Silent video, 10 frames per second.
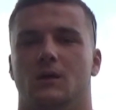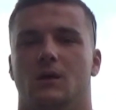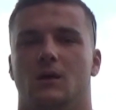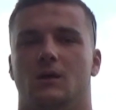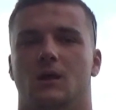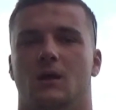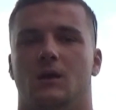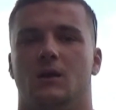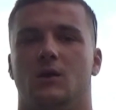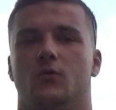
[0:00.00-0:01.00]
And
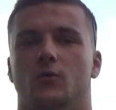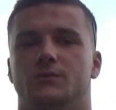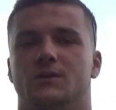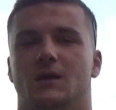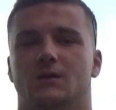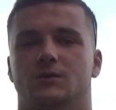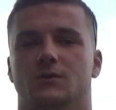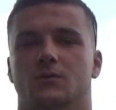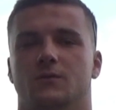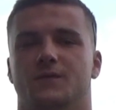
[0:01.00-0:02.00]
then in a group setting
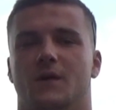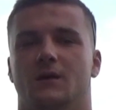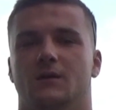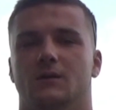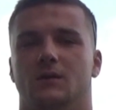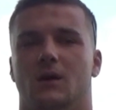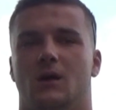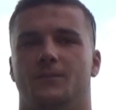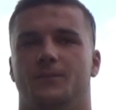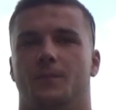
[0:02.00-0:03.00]
too, finally
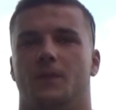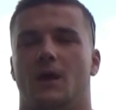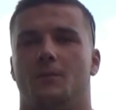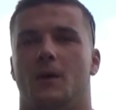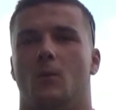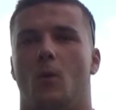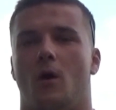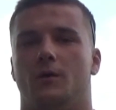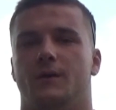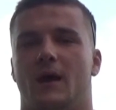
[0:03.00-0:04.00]
letting my
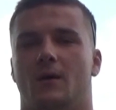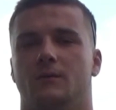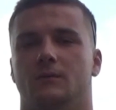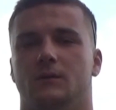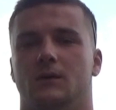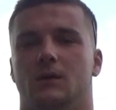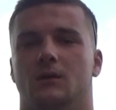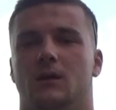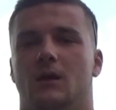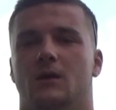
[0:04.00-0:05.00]
wall down
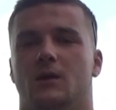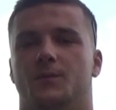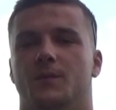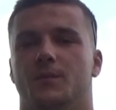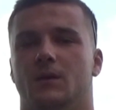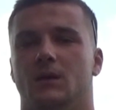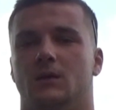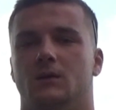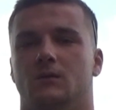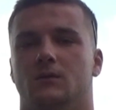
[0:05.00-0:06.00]
and letting other people in
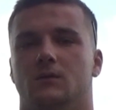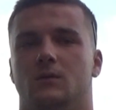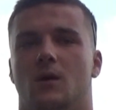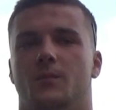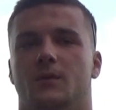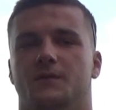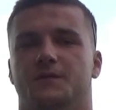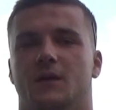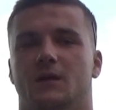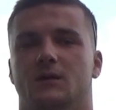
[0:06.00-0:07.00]
and not being
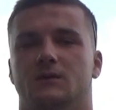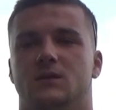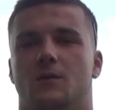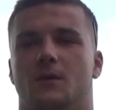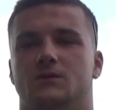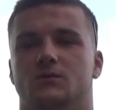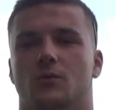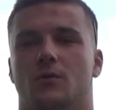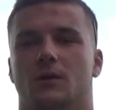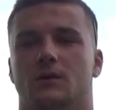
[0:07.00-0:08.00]
afraid to tell my
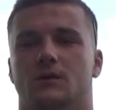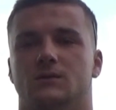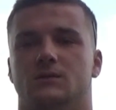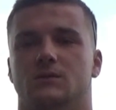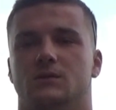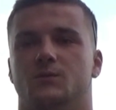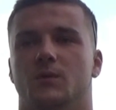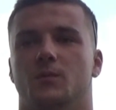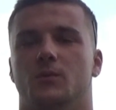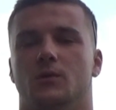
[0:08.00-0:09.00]
story, because there's
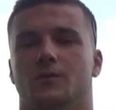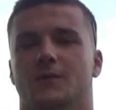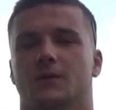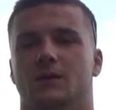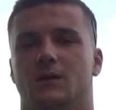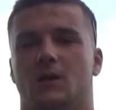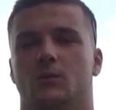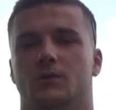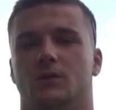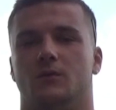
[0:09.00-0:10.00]
people you can really connect
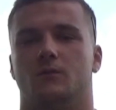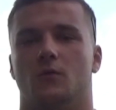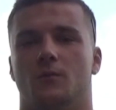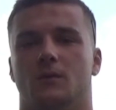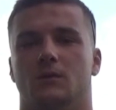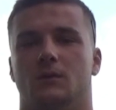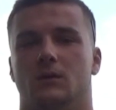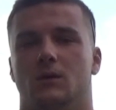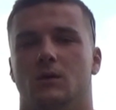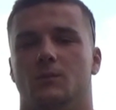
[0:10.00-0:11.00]
with in the room, and
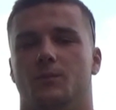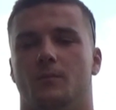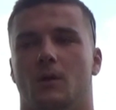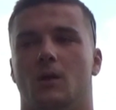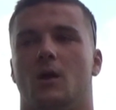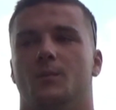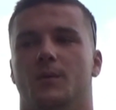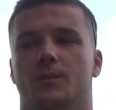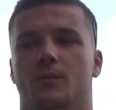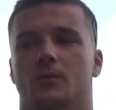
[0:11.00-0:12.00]
a lot of
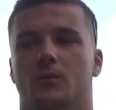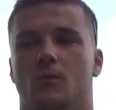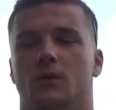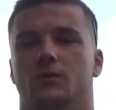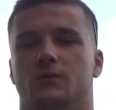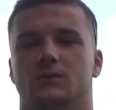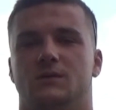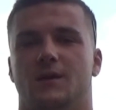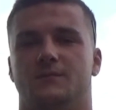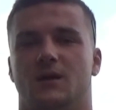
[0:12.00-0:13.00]
people went through the
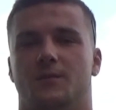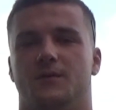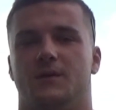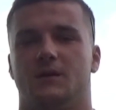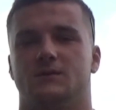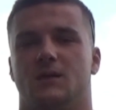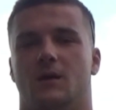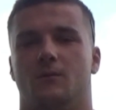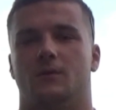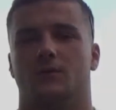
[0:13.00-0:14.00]
same type of things that I went